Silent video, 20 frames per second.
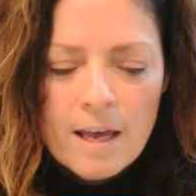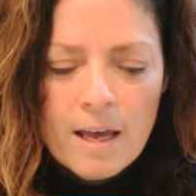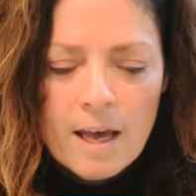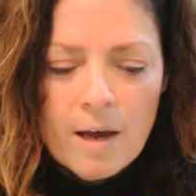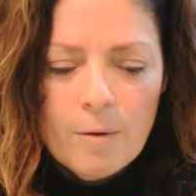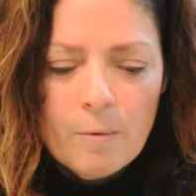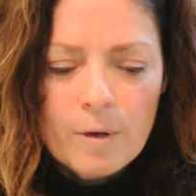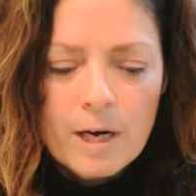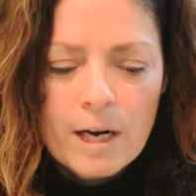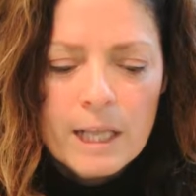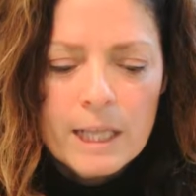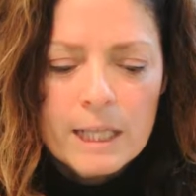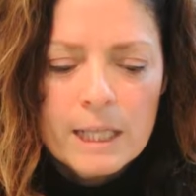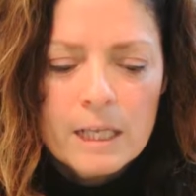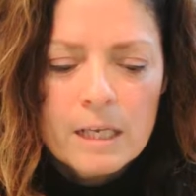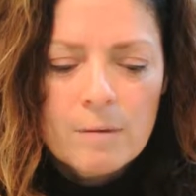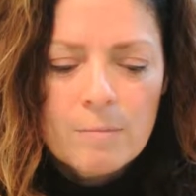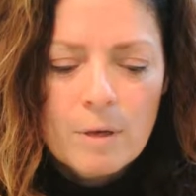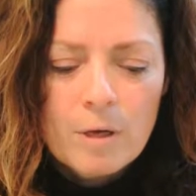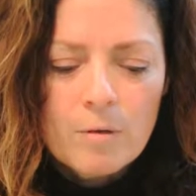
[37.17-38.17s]
And when I
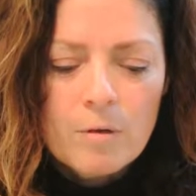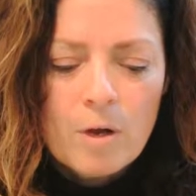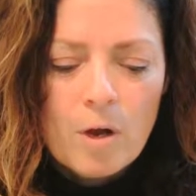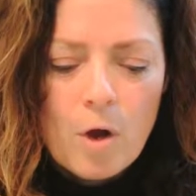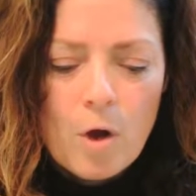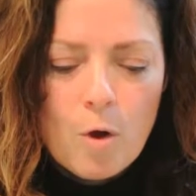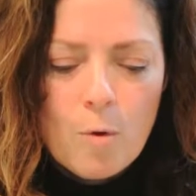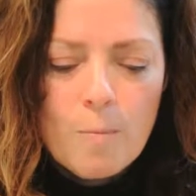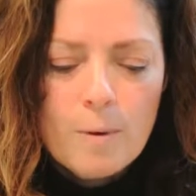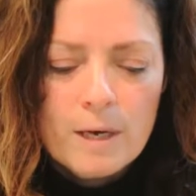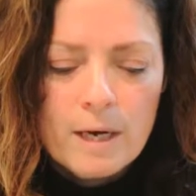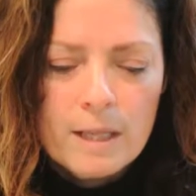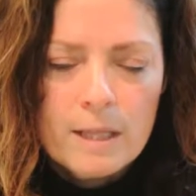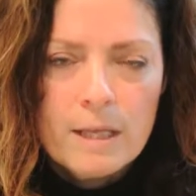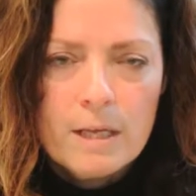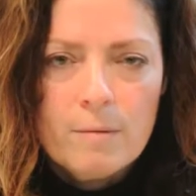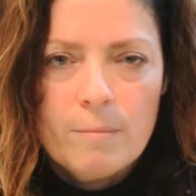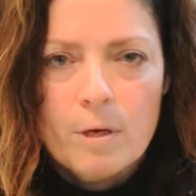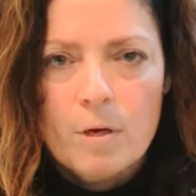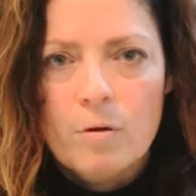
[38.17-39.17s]
think about hope and I
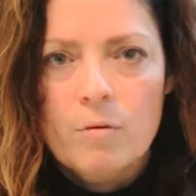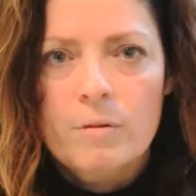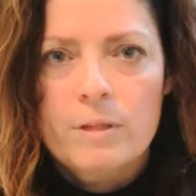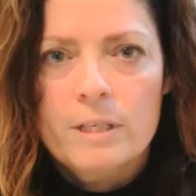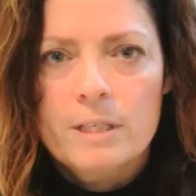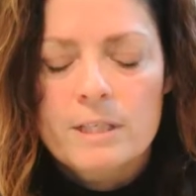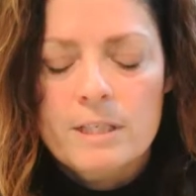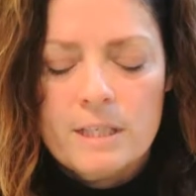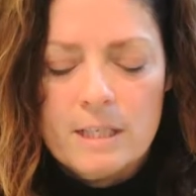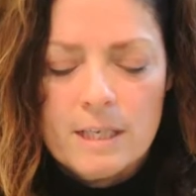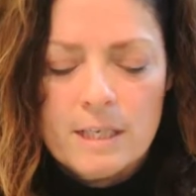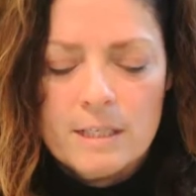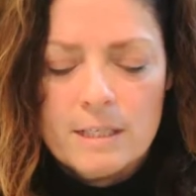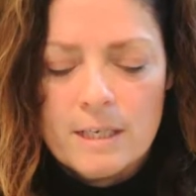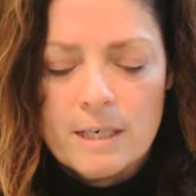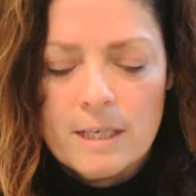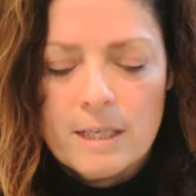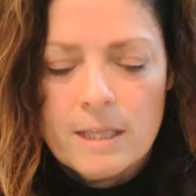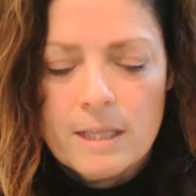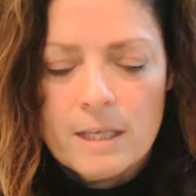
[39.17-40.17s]
think about all these things
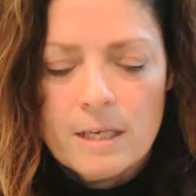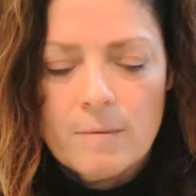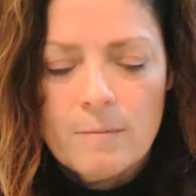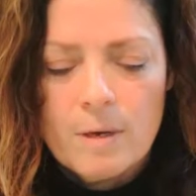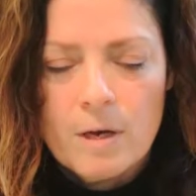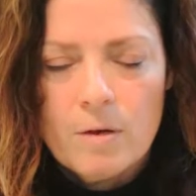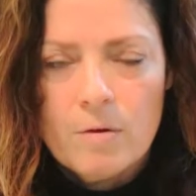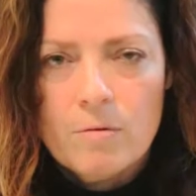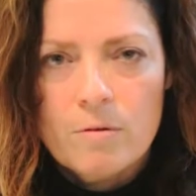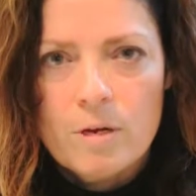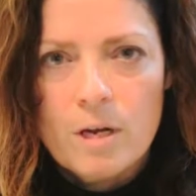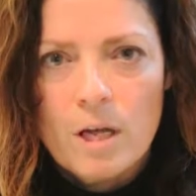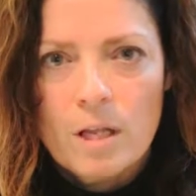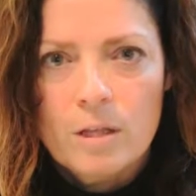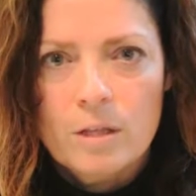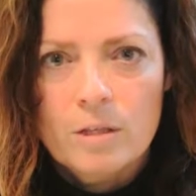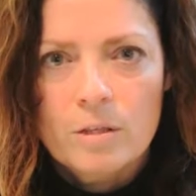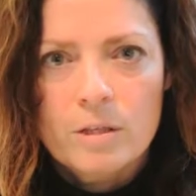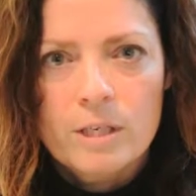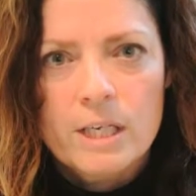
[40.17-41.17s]
and I think about
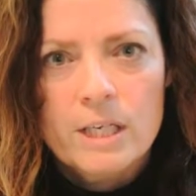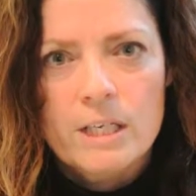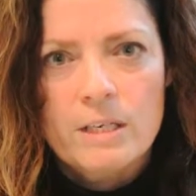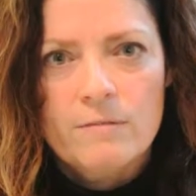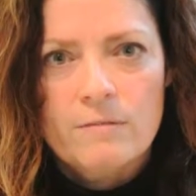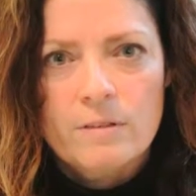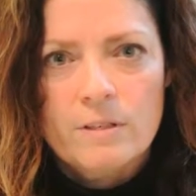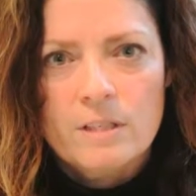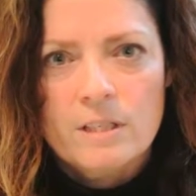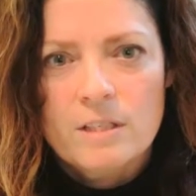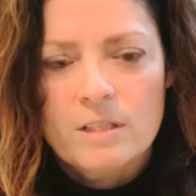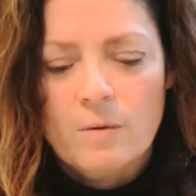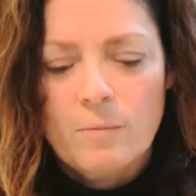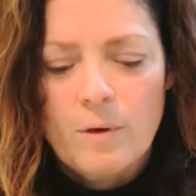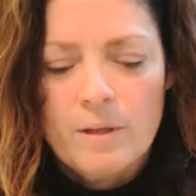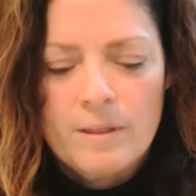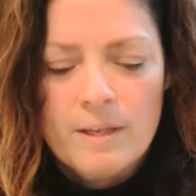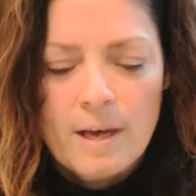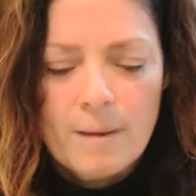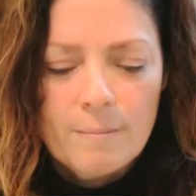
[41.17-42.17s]
learning differences and
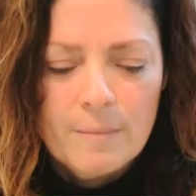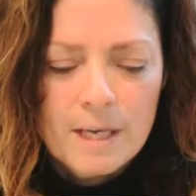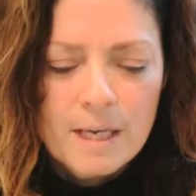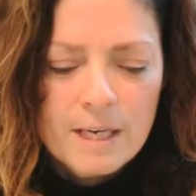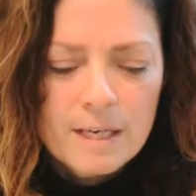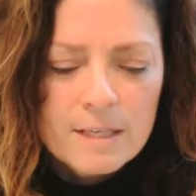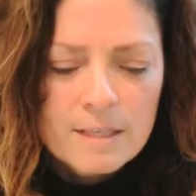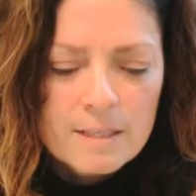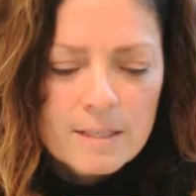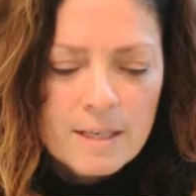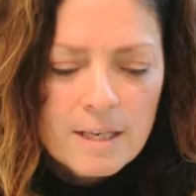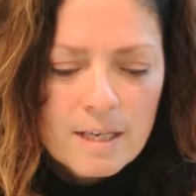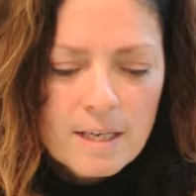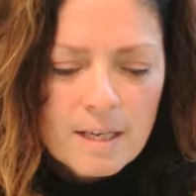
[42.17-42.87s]
what that means,